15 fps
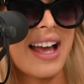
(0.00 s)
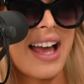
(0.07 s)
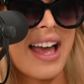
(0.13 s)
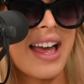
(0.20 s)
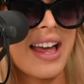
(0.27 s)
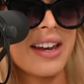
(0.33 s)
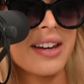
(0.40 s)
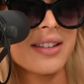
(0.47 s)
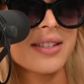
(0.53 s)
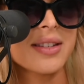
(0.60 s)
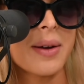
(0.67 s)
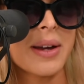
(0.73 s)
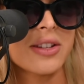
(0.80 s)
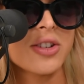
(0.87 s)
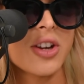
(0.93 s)
And
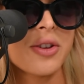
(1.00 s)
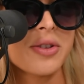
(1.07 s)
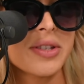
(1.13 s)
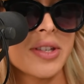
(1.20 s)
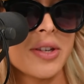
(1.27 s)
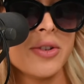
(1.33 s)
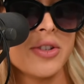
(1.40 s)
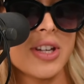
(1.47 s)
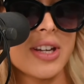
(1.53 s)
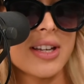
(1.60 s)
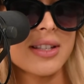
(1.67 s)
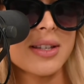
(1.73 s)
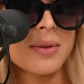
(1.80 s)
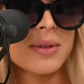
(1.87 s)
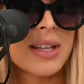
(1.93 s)
so I chose sushi
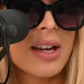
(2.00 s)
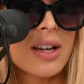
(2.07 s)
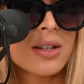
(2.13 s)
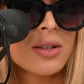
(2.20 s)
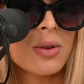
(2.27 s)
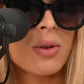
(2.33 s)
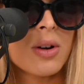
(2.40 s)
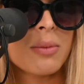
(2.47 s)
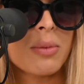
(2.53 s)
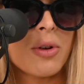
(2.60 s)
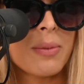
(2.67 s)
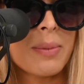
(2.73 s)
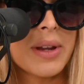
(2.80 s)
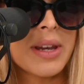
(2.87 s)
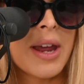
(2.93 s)
because it was like
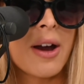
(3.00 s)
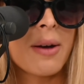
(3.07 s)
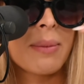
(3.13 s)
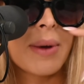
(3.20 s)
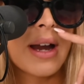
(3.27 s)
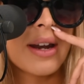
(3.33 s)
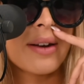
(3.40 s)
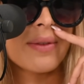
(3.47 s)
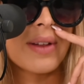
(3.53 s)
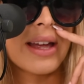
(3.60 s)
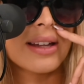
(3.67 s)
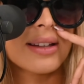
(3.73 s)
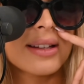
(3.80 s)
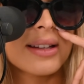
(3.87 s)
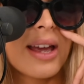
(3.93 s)
adorable, but now I'm kind of
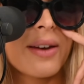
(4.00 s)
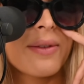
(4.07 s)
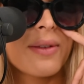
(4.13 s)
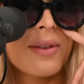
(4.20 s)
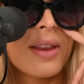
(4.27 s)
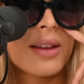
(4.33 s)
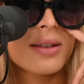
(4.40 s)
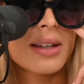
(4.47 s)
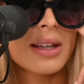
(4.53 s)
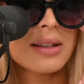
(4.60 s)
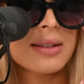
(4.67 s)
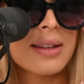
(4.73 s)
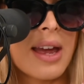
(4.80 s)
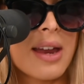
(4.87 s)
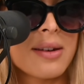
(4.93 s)
like, that's like
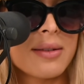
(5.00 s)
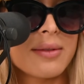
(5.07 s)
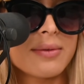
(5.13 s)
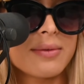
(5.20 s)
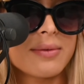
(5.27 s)
dead